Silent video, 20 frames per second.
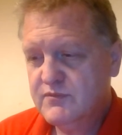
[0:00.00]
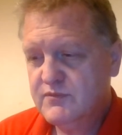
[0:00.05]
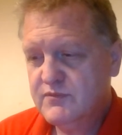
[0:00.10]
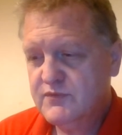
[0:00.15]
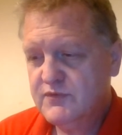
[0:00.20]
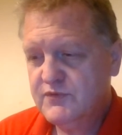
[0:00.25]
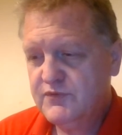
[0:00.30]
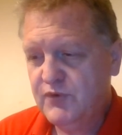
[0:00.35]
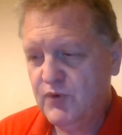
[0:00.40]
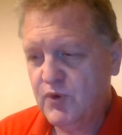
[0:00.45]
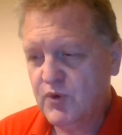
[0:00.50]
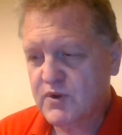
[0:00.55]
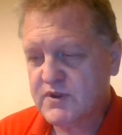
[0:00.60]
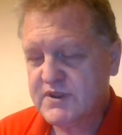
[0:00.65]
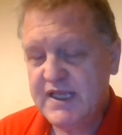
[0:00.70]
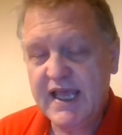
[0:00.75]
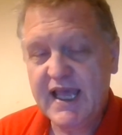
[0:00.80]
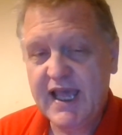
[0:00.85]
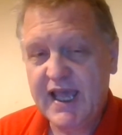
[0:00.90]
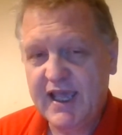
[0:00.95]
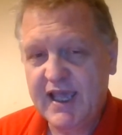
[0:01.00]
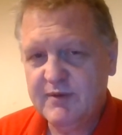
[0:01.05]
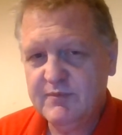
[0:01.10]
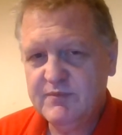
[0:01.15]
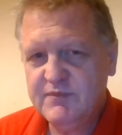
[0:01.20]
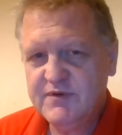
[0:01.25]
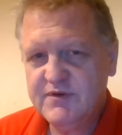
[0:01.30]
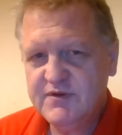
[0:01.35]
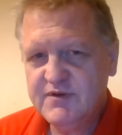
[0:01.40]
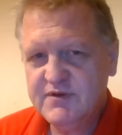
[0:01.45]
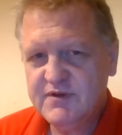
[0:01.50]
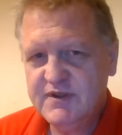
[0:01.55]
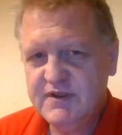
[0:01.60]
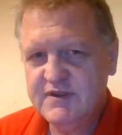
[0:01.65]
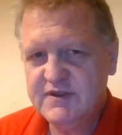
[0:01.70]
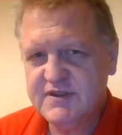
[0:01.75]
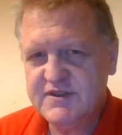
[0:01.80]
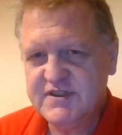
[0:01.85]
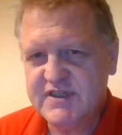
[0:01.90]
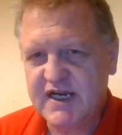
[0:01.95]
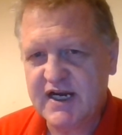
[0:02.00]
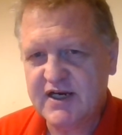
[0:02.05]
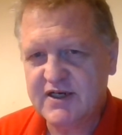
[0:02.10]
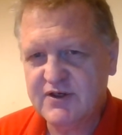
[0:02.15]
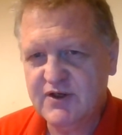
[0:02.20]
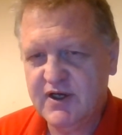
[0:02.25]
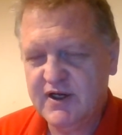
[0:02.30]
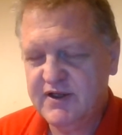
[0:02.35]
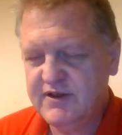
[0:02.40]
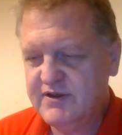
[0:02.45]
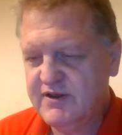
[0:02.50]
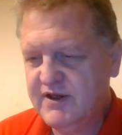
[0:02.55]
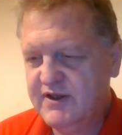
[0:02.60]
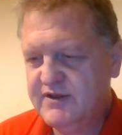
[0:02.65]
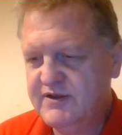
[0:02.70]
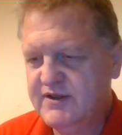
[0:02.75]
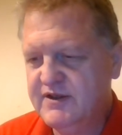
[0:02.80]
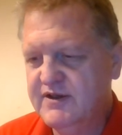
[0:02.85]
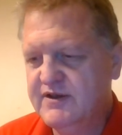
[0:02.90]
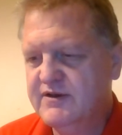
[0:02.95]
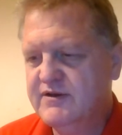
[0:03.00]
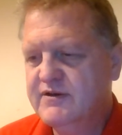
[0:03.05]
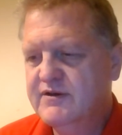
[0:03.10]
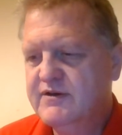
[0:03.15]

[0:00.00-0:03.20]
4 times in the chart on